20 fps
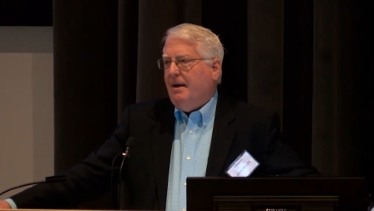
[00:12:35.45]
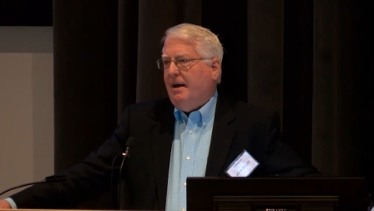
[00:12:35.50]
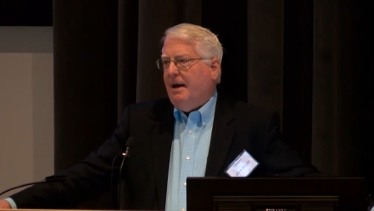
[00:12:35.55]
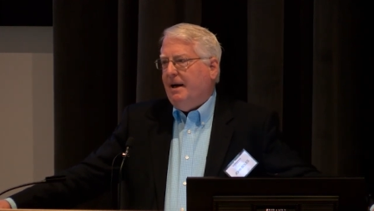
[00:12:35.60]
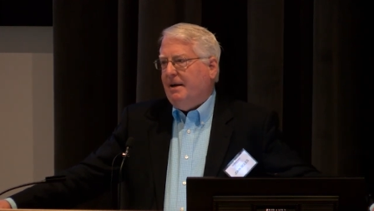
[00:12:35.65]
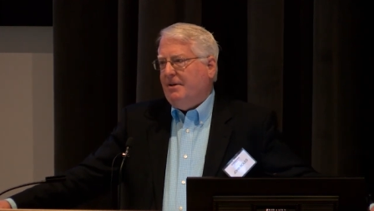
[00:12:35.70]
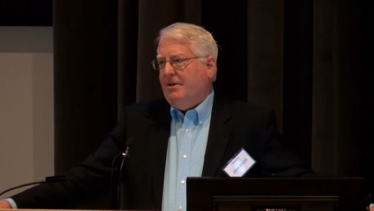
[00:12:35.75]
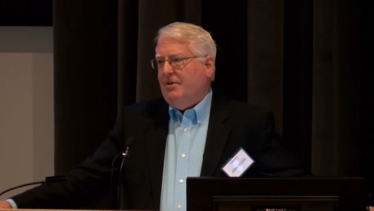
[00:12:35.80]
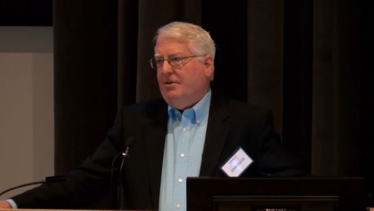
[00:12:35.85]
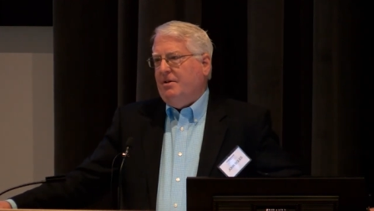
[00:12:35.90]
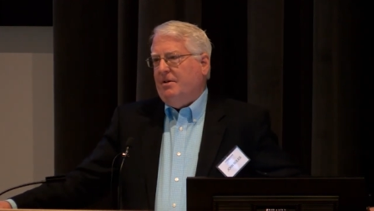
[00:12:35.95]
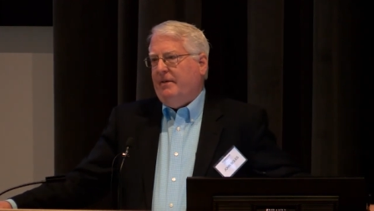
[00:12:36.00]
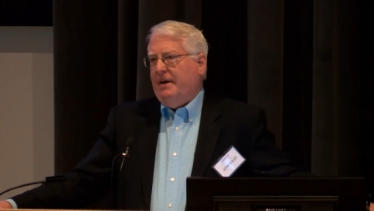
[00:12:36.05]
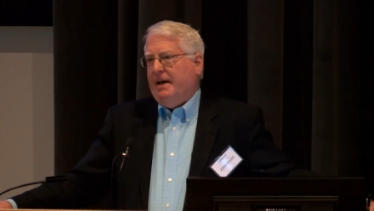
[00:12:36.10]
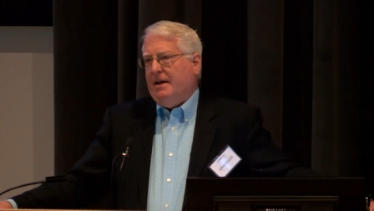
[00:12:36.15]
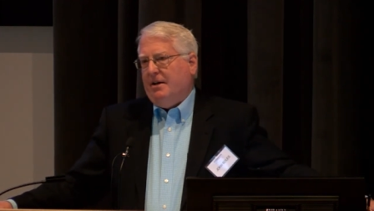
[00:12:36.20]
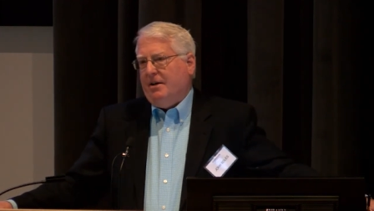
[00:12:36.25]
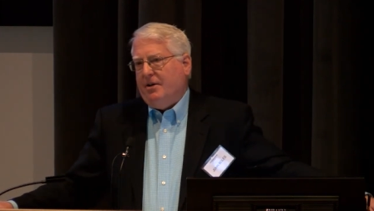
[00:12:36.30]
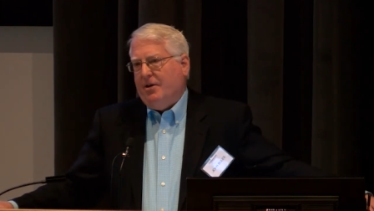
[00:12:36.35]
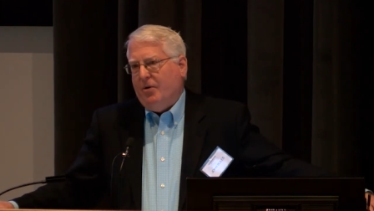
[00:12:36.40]
I couldn't have
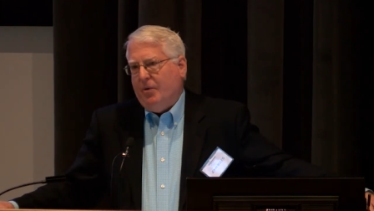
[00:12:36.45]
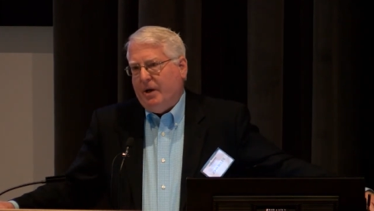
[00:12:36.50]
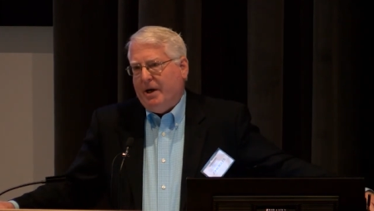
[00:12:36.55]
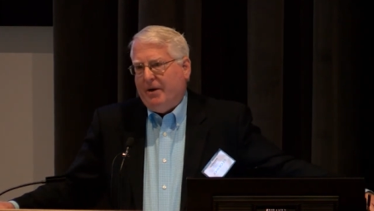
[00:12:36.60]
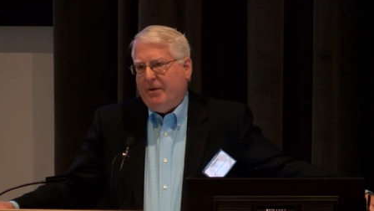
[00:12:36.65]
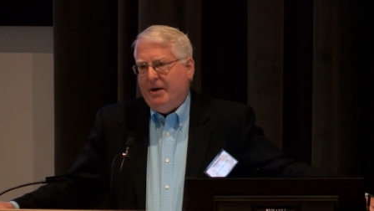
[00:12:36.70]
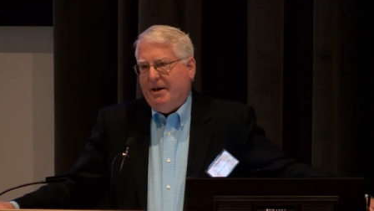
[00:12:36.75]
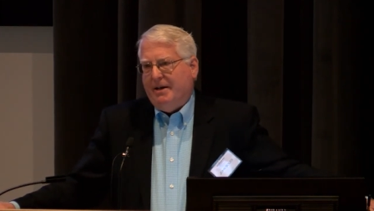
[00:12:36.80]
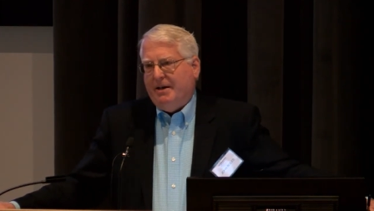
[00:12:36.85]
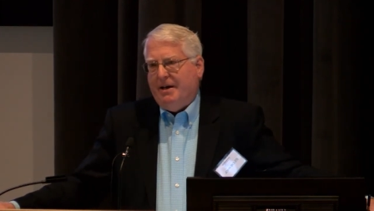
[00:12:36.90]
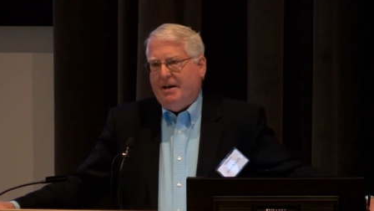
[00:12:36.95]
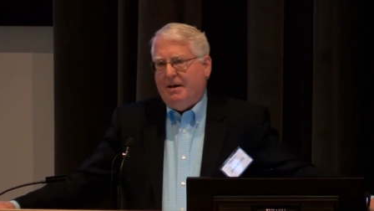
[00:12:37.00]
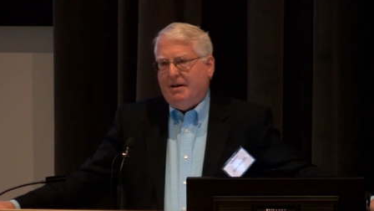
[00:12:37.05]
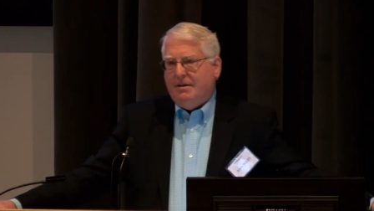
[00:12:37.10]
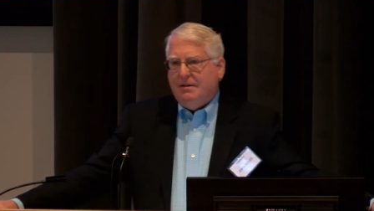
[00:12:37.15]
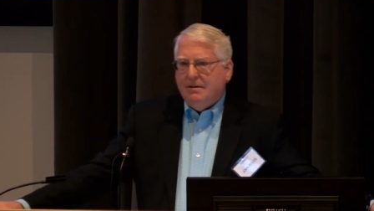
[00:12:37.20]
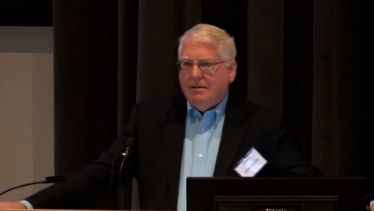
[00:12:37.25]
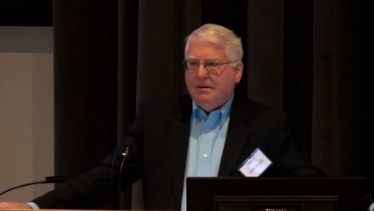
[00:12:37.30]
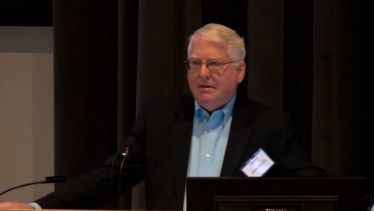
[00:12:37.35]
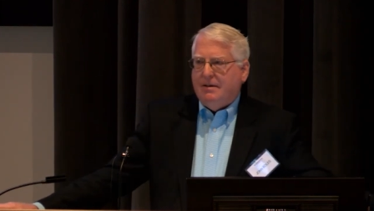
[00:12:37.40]
had a career in
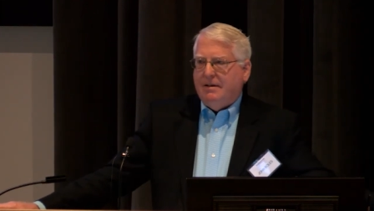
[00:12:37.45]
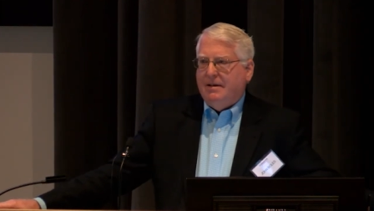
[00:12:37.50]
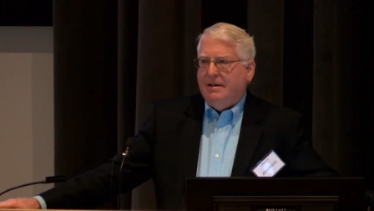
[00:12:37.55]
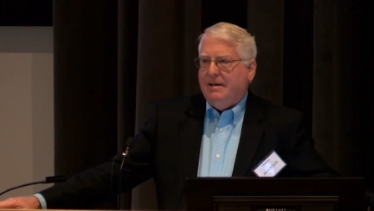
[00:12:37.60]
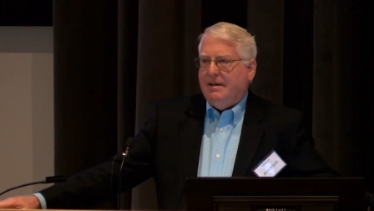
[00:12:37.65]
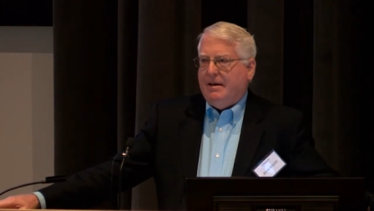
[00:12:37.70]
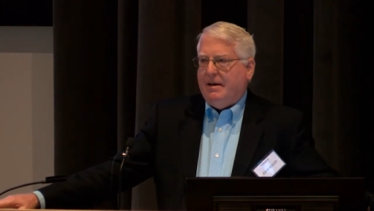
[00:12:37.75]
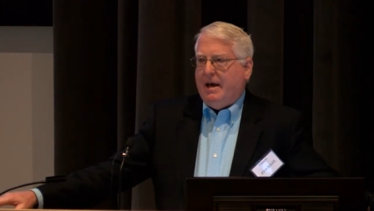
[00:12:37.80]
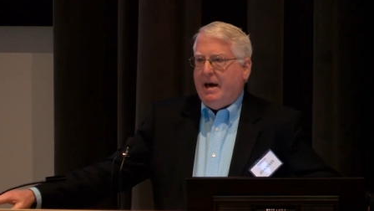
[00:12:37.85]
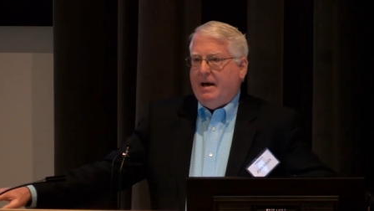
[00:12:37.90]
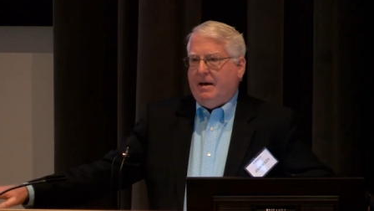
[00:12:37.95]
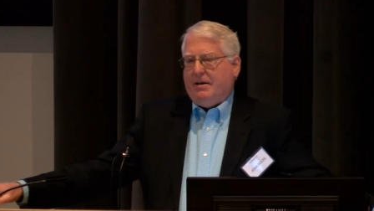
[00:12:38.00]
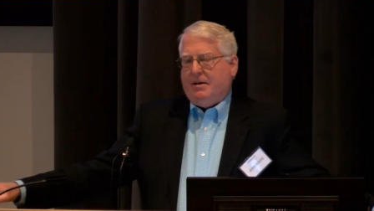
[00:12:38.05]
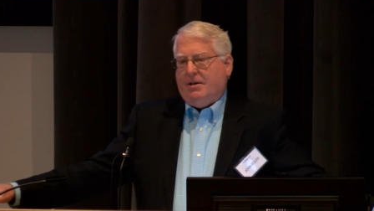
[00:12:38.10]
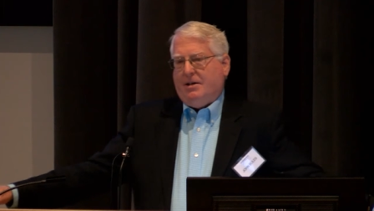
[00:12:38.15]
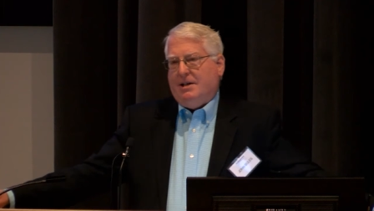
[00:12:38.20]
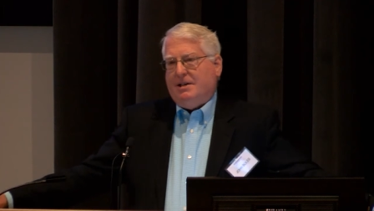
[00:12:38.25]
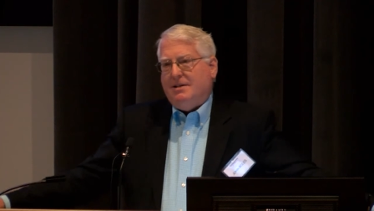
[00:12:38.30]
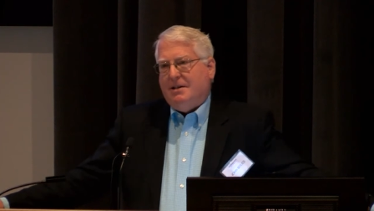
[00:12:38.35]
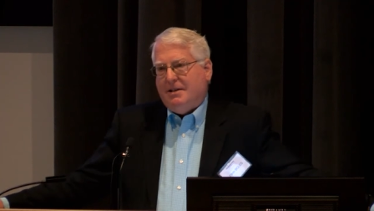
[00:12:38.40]

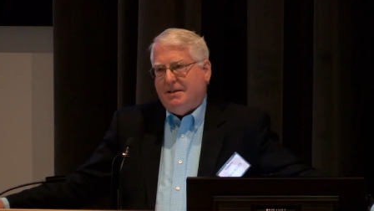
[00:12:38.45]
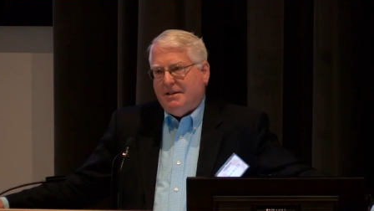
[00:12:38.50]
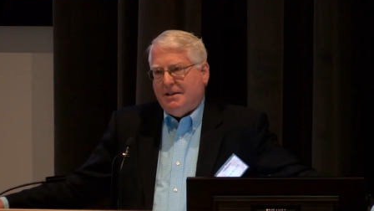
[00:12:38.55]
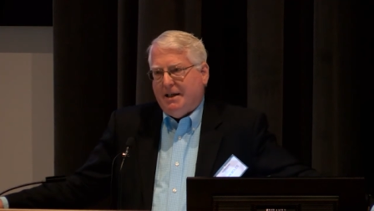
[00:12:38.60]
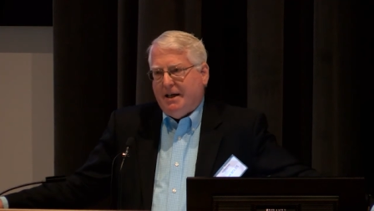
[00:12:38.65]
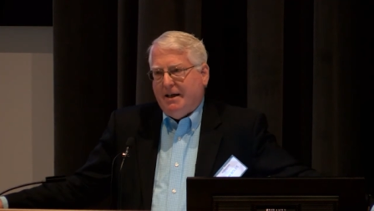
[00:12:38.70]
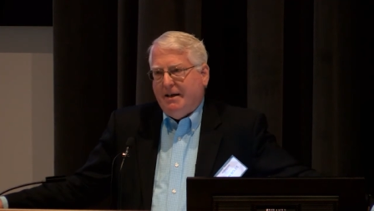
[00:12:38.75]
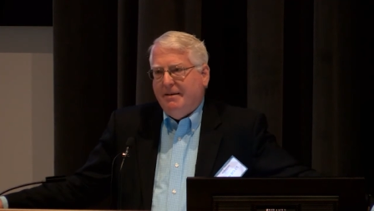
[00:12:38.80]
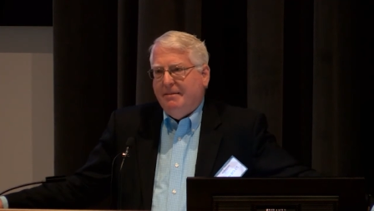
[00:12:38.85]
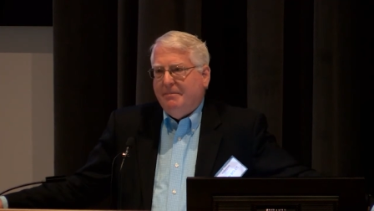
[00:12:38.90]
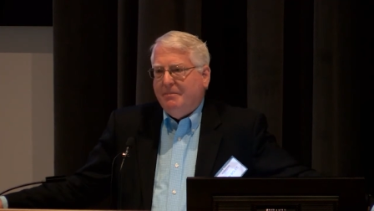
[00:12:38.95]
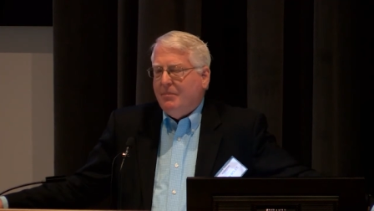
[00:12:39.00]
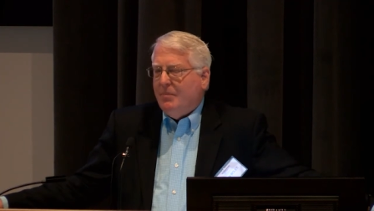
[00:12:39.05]
calculus, let's say,